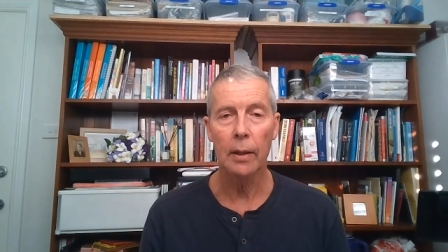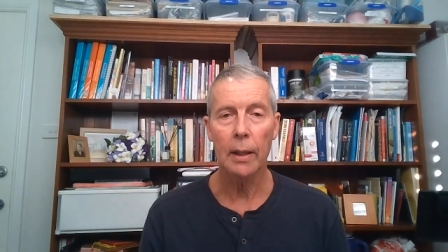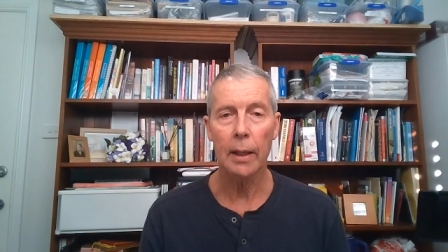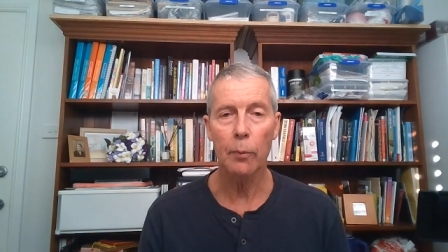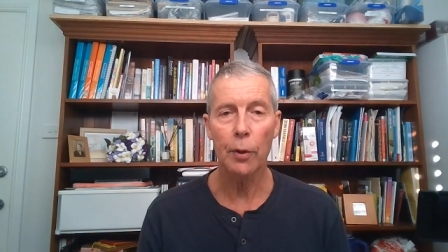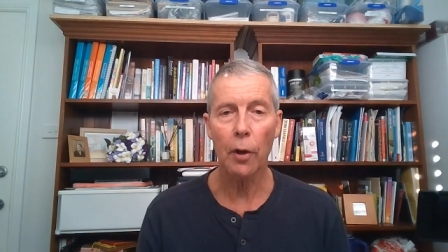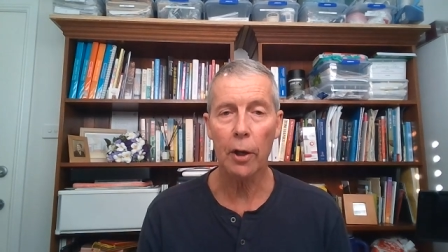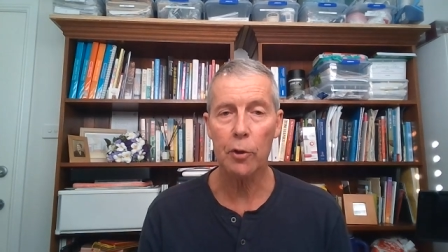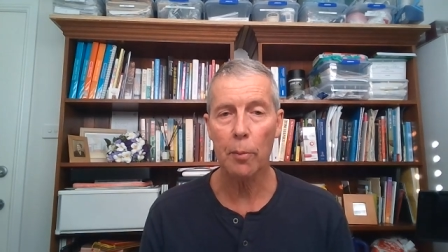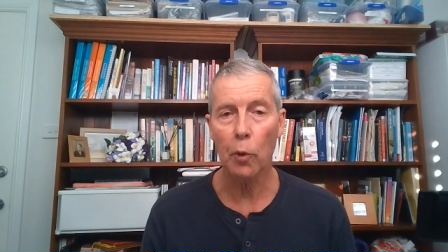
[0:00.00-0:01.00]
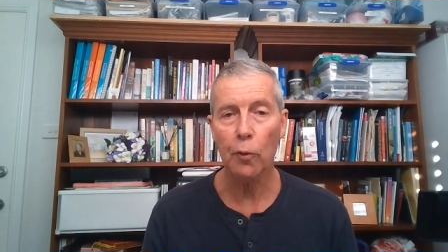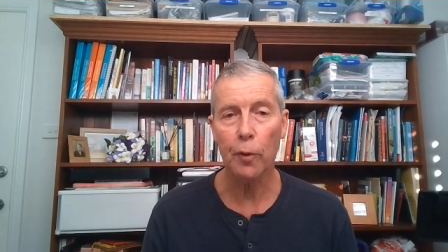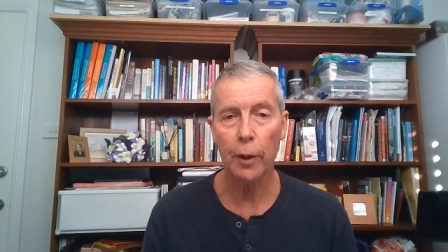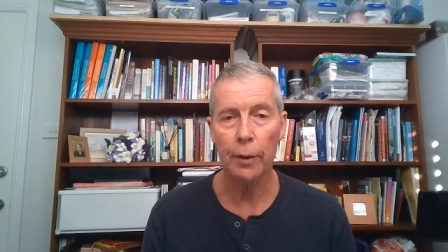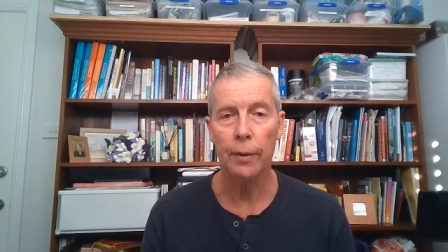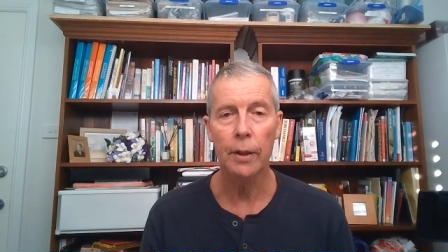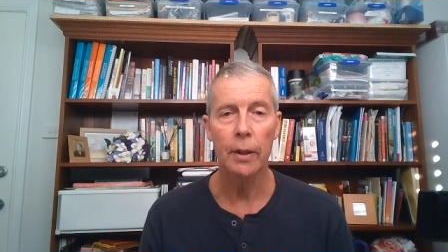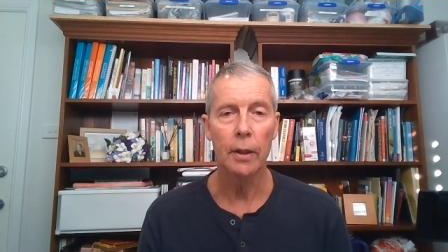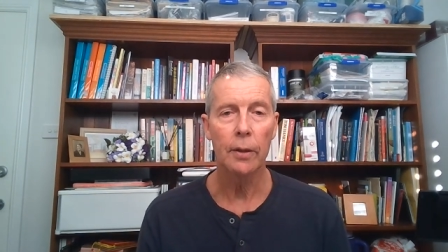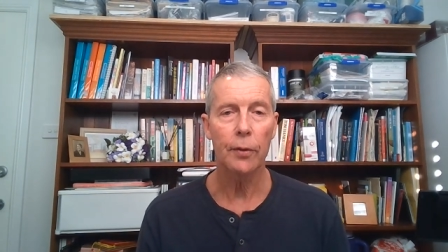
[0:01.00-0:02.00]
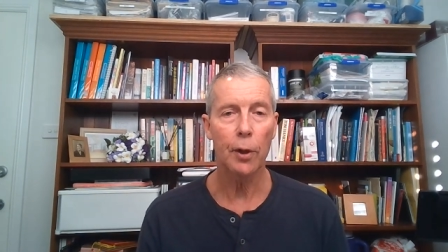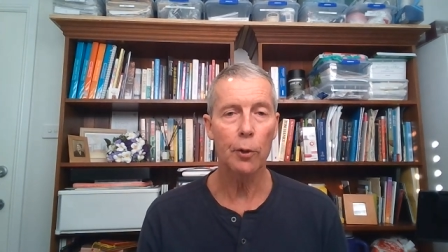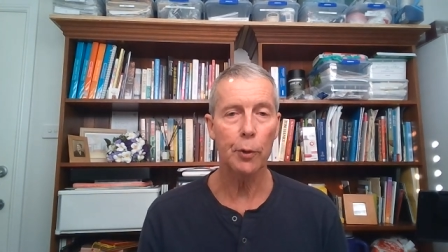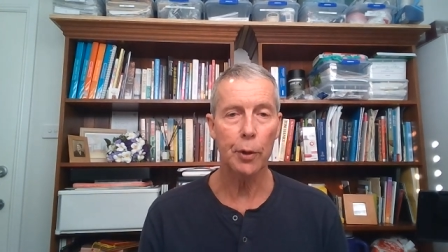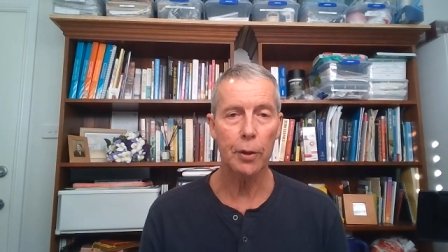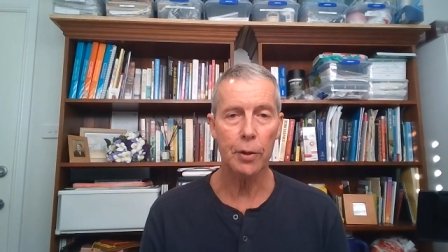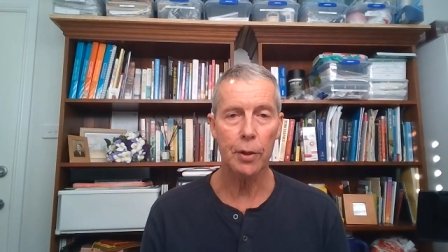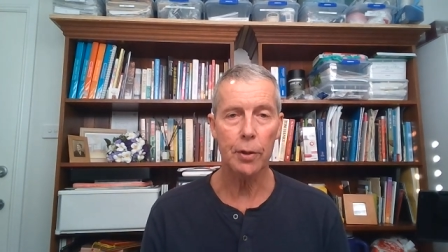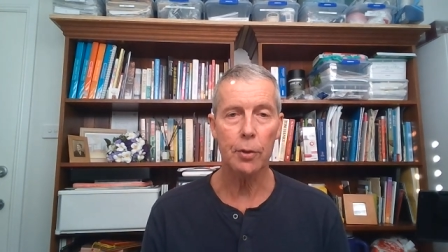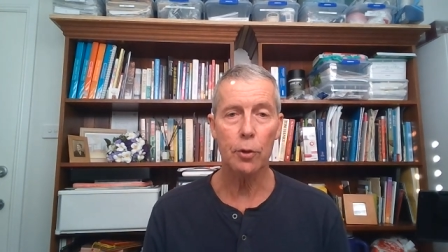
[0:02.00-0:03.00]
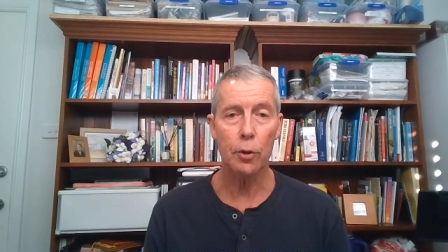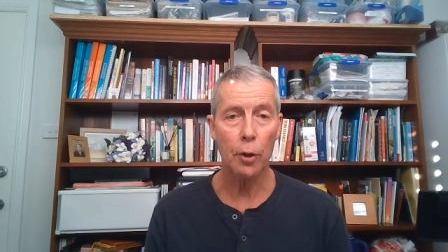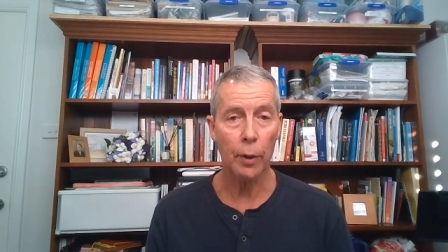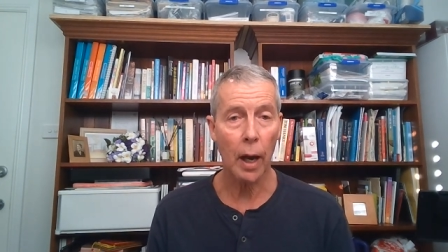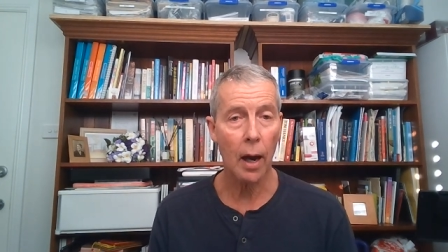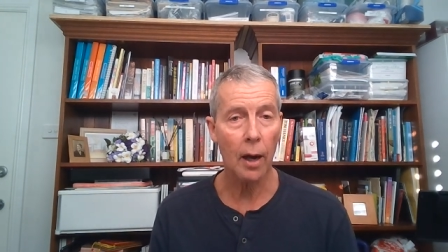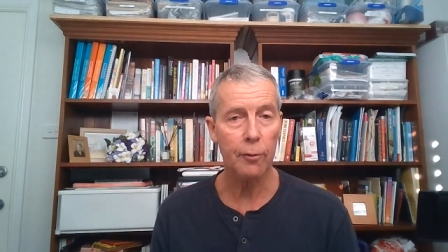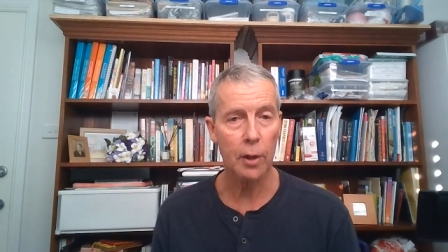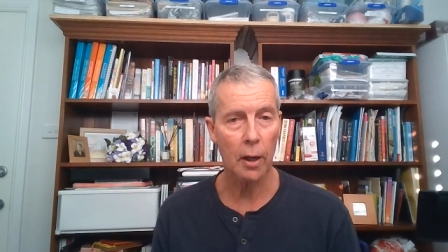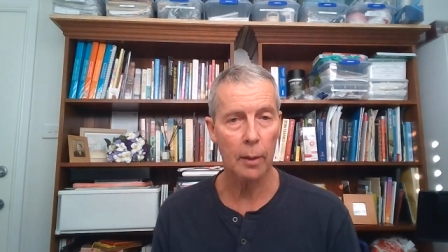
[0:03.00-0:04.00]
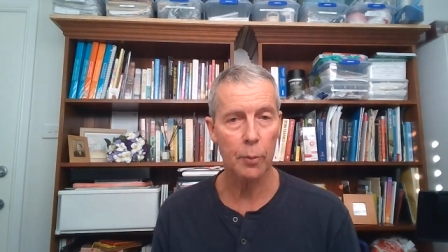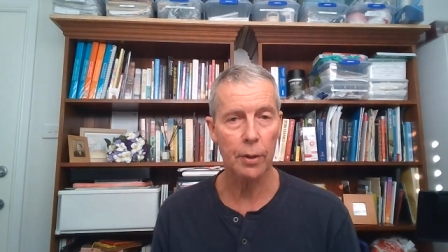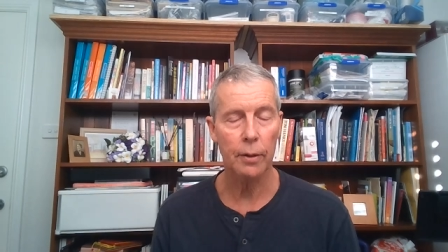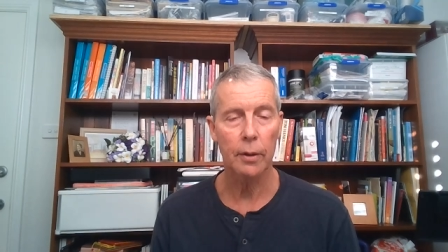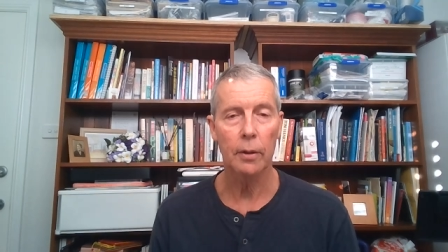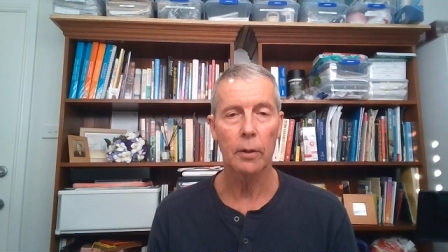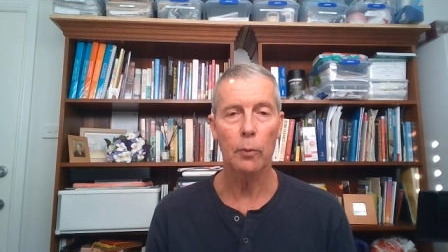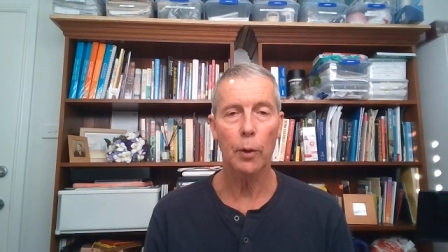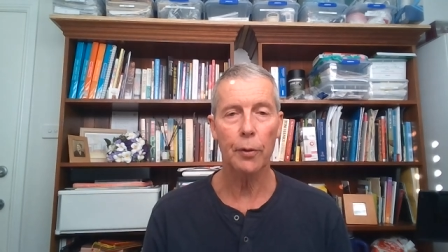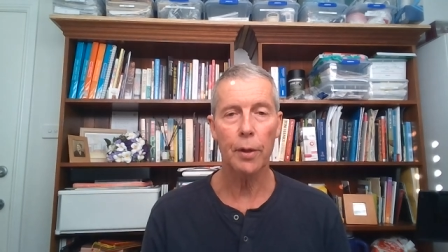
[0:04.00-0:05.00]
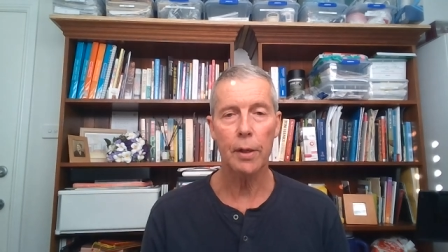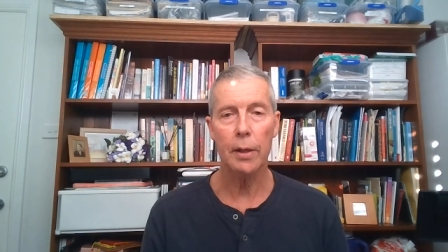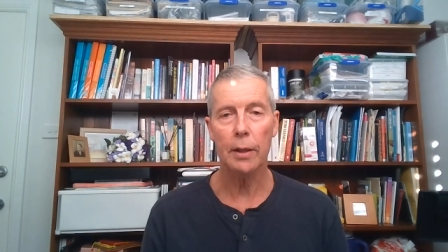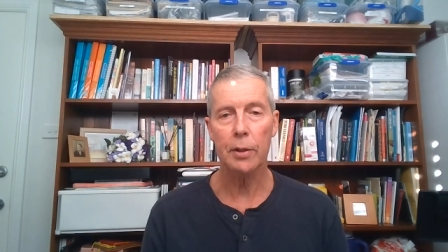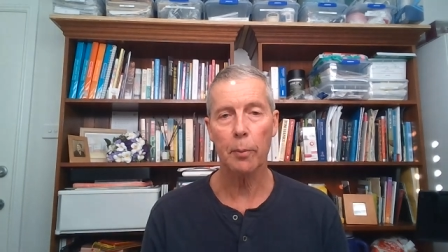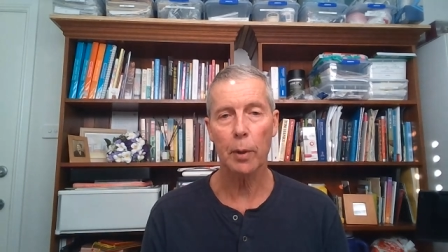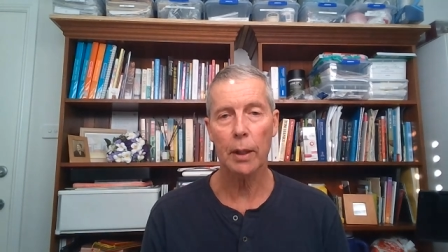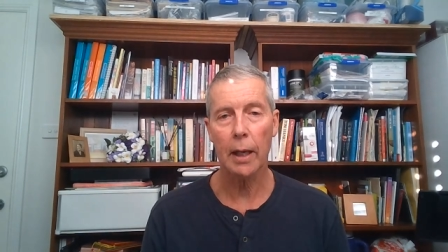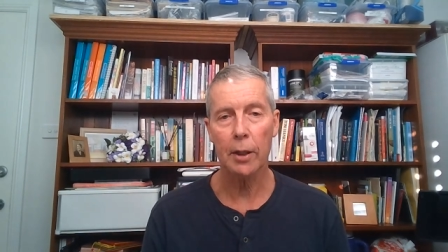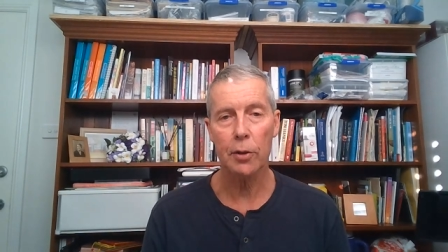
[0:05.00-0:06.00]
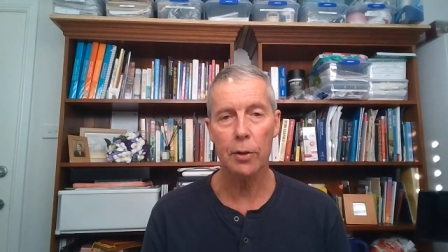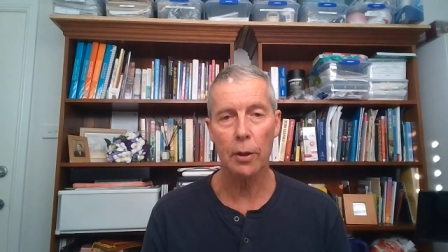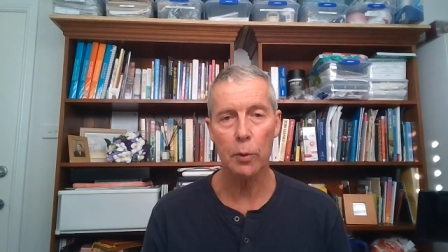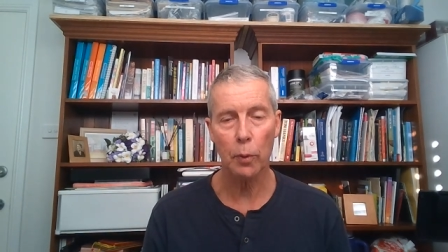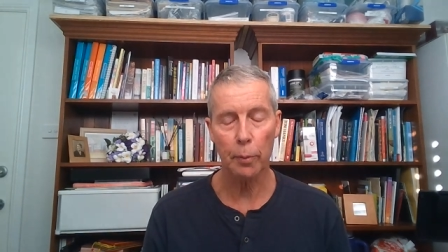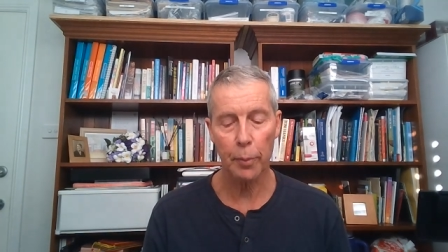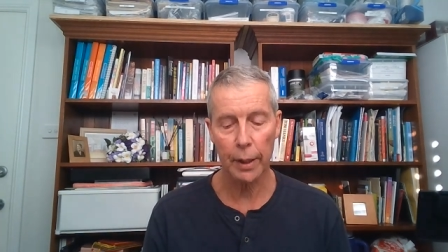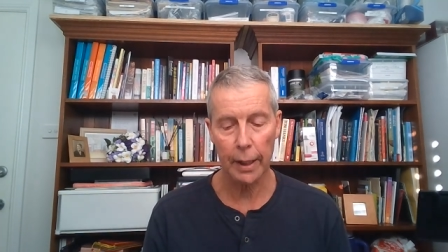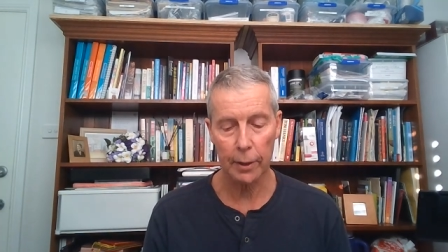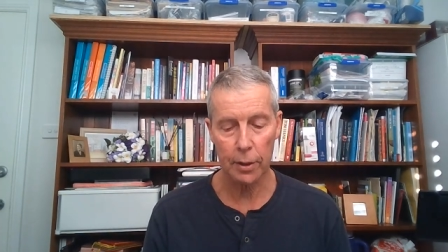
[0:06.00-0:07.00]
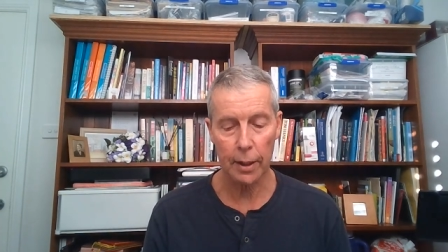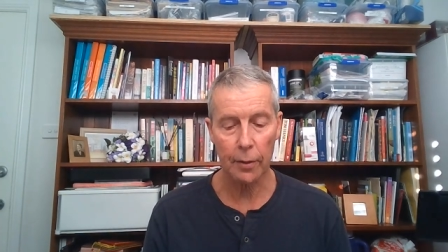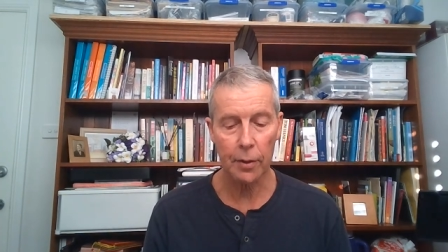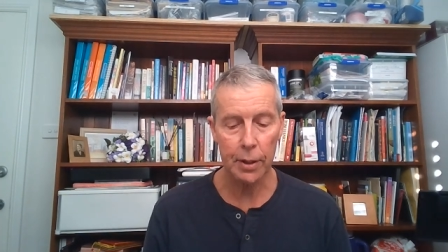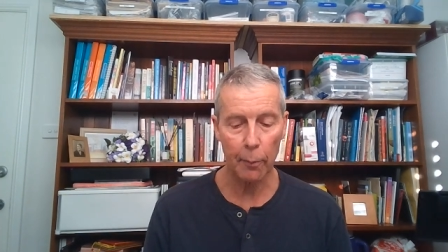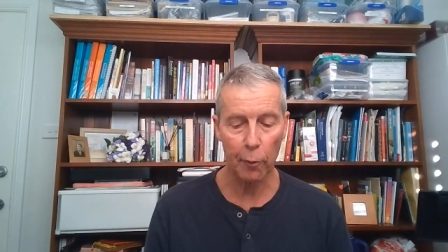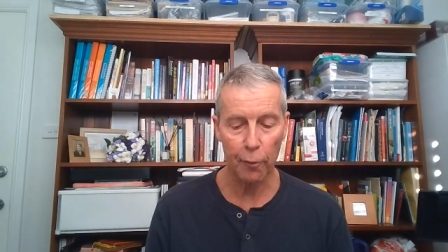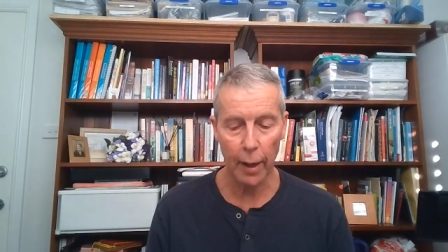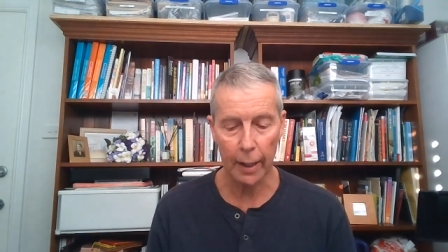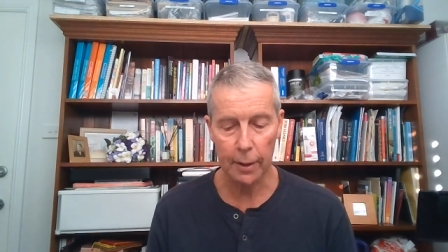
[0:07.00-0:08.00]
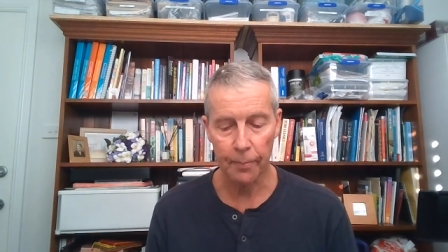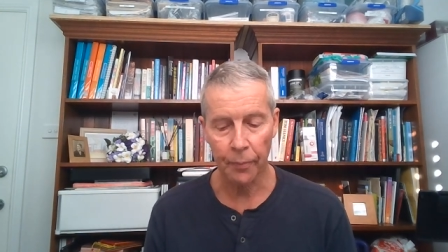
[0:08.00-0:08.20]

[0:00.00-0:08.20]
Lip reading: And with hydromorphone, the oral dose is 2.5 times what the subcutaneous dose would be to get the same effect.